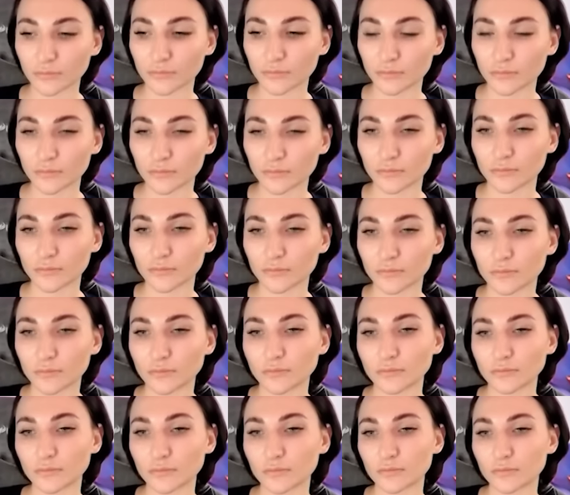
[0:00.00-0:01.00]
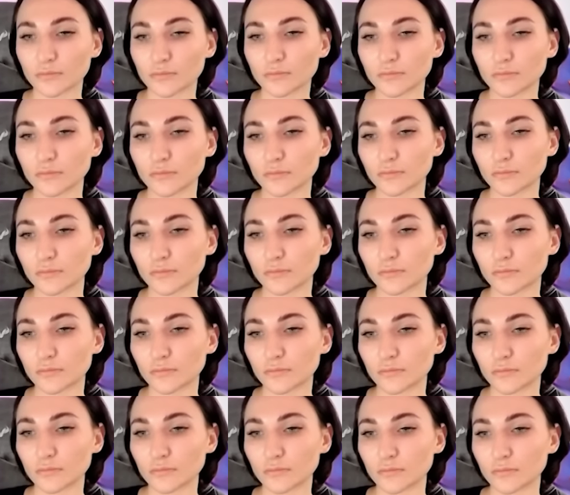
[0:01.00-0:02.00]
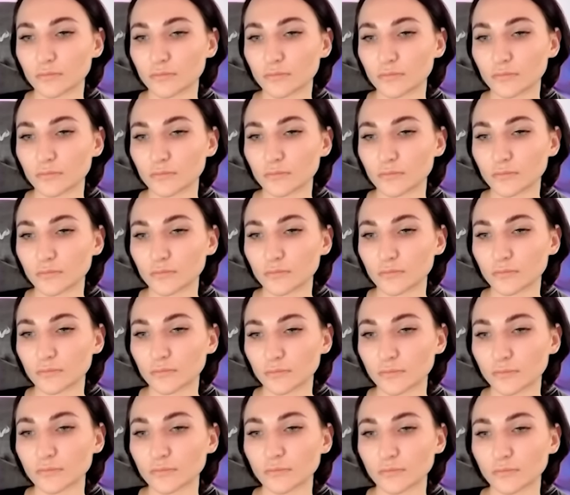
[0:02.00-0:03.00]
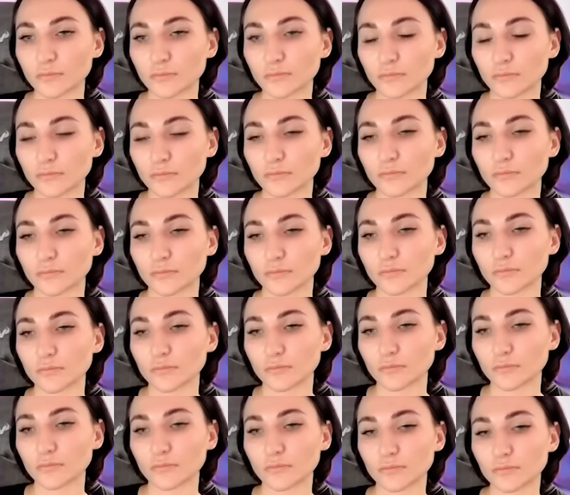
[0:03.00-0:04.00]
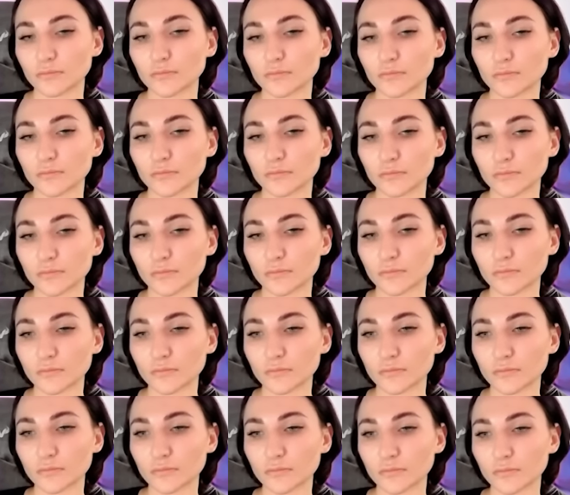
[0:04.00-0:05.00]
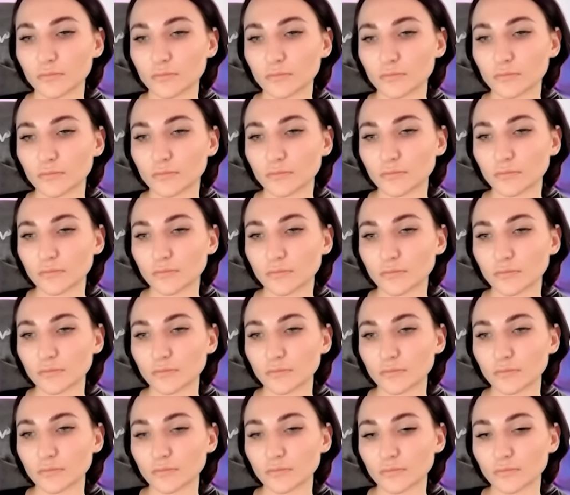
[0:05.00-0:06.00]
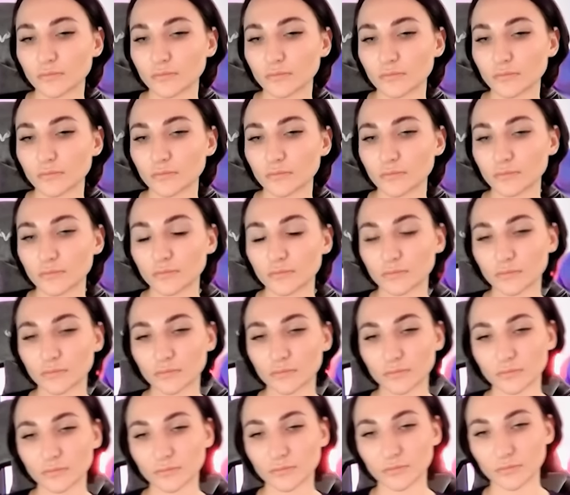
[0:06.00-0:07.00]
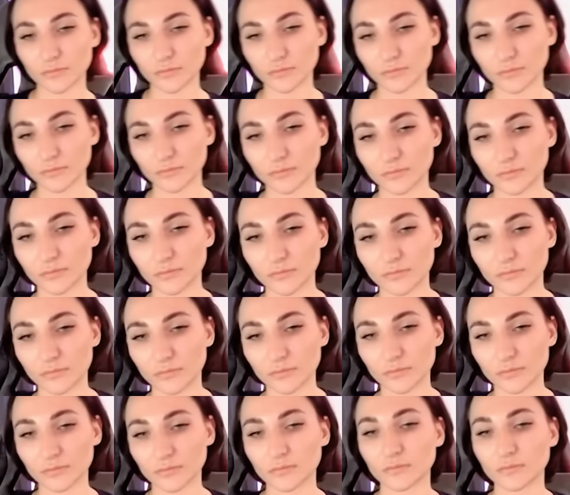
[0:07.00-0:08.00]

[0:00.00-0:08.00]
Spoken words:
This person isn't speaking.